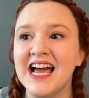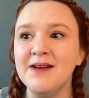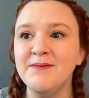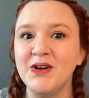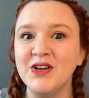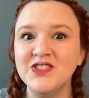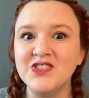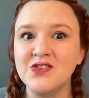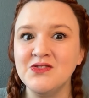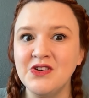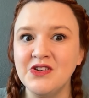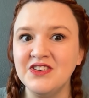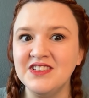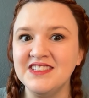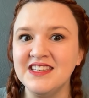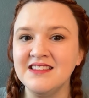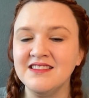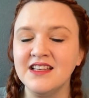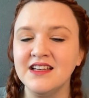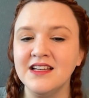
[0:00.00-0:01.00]
I'm also
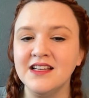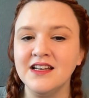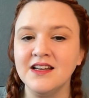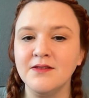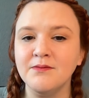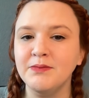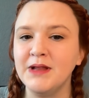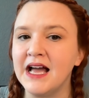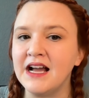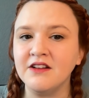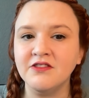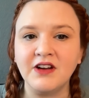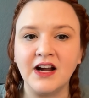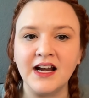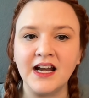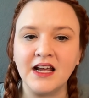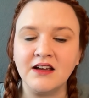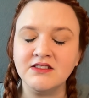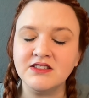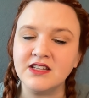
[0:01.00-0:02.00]
noticing that Black
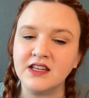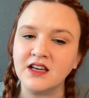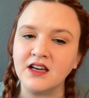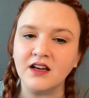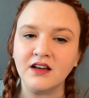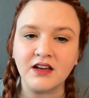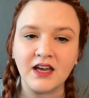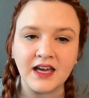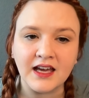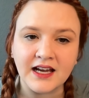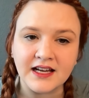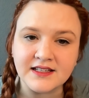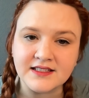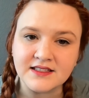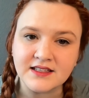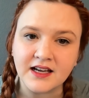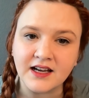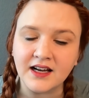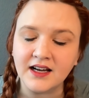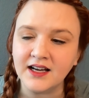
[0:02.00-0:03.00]
Friday, I was like, okay,
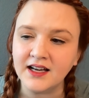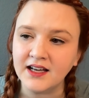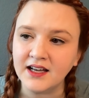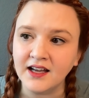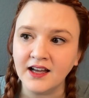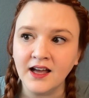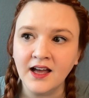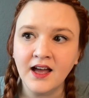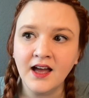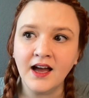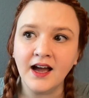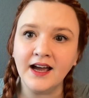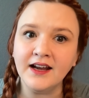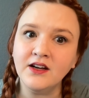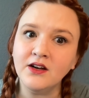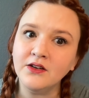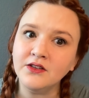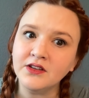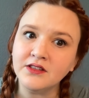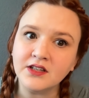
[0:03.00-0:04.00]
guys, I
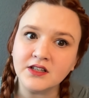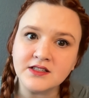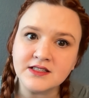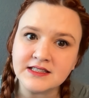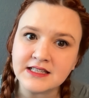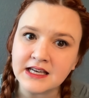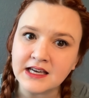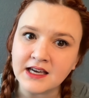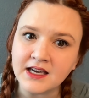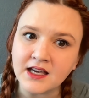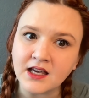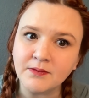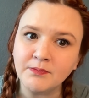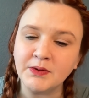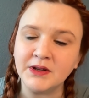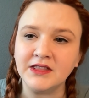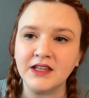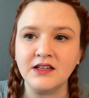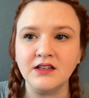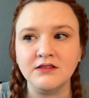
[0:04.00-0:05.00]
know that they're sick,
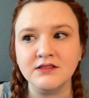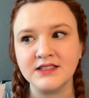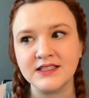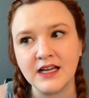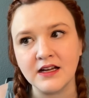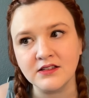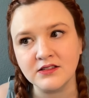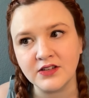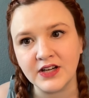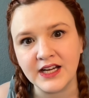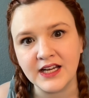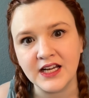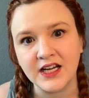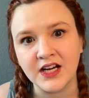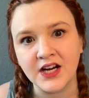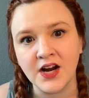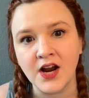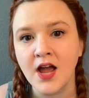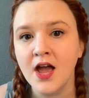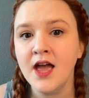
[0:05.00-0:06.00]
but they don't sound great
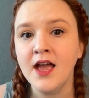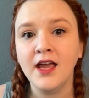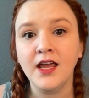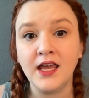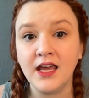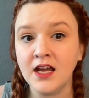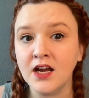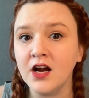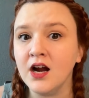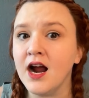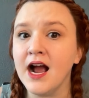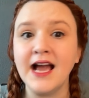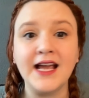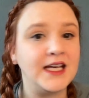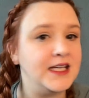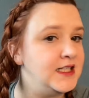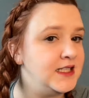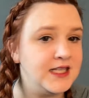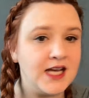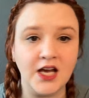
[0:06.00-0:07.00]
here. Here, I
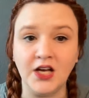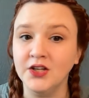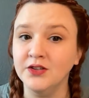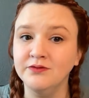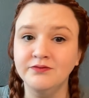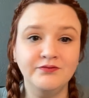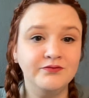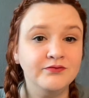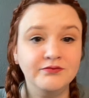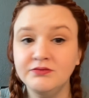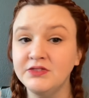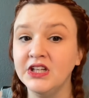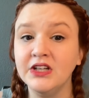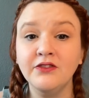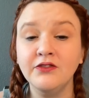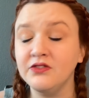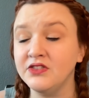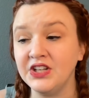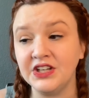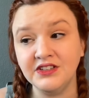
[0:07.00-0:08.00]
can tell.
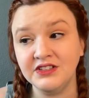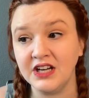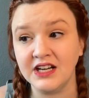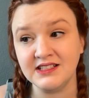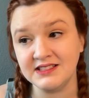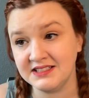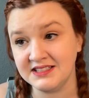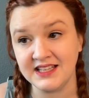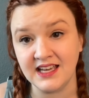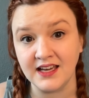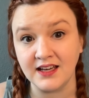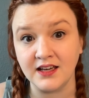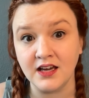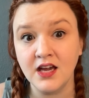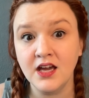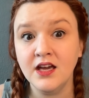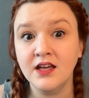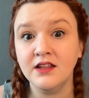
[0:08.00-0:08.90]
They're not sick.